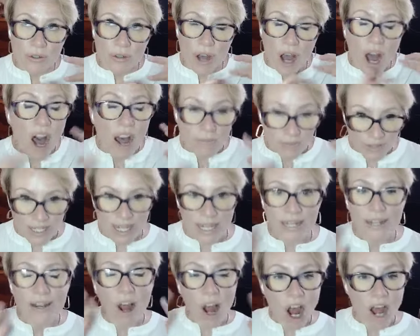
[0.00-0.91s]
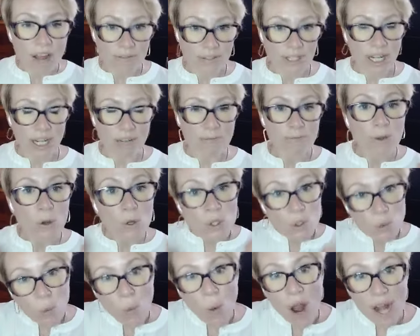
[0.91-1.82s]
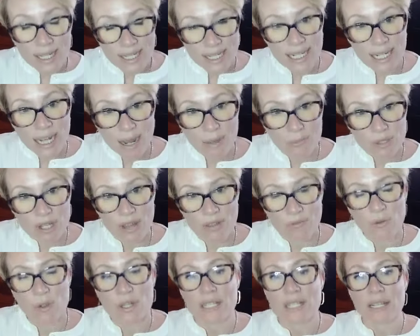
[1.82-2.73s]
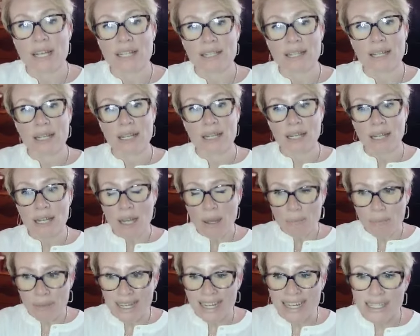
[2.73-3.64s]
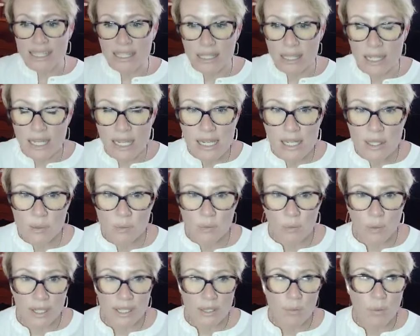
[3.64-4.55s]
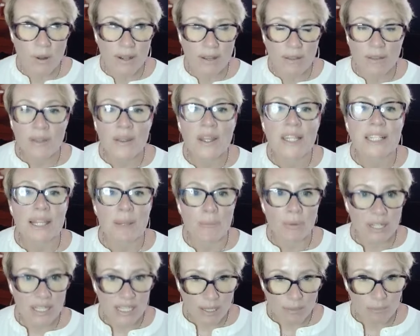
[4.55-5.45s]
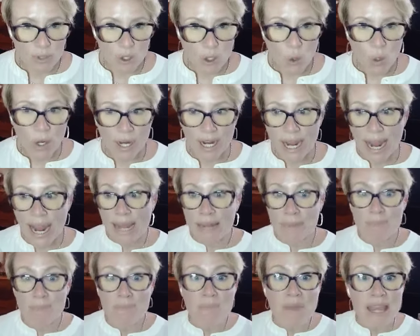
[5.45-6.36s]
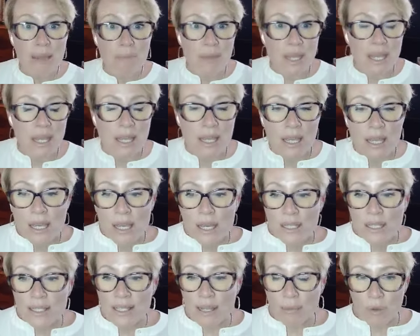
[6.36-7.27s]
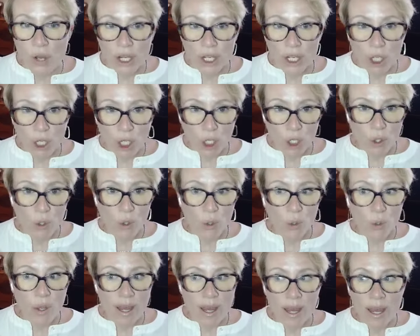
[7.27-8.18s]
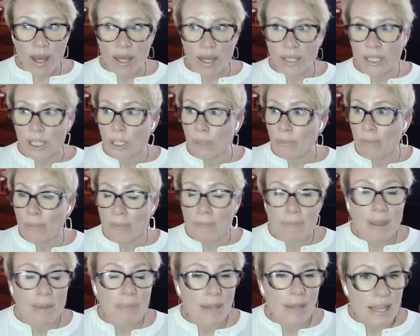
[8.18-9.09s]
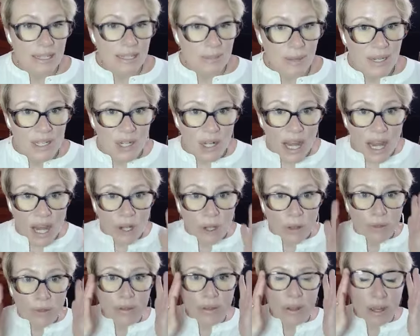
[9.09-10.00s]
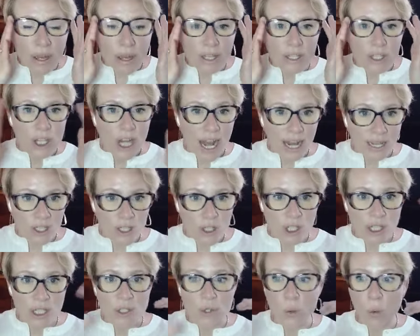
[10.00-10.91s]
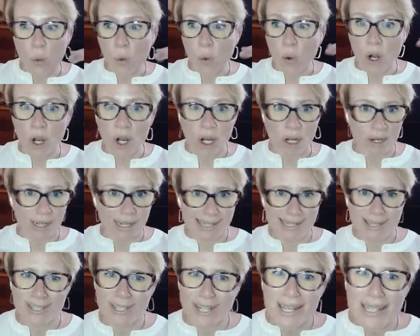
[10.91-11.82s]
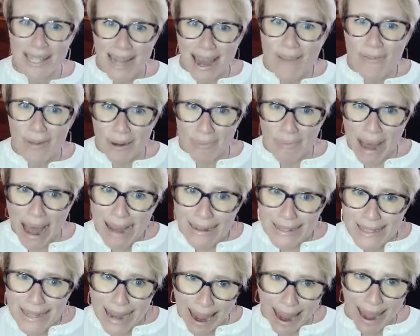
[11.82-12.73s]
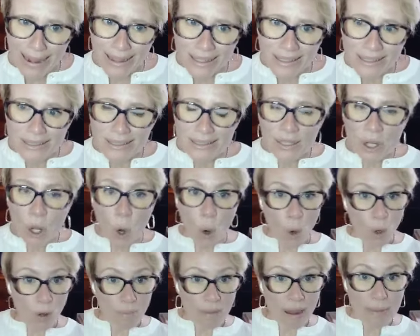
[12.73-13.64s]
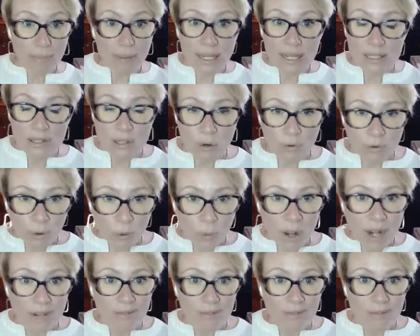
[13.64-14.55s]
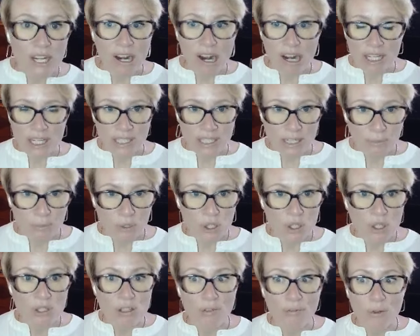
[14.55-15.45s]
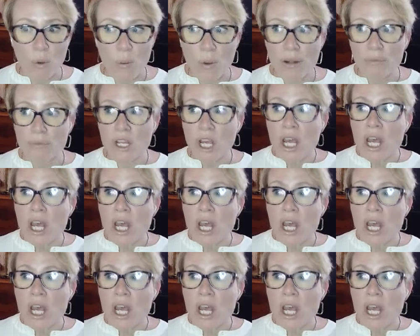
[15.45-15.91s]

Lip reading: often folks want to come to the voice lesson because it's one of the things that brings them joy. And maybe someone who maybe has mental health challenges, or is just having a bad day, or maybe is overwhelmed, an autistic person who's overwhelmed,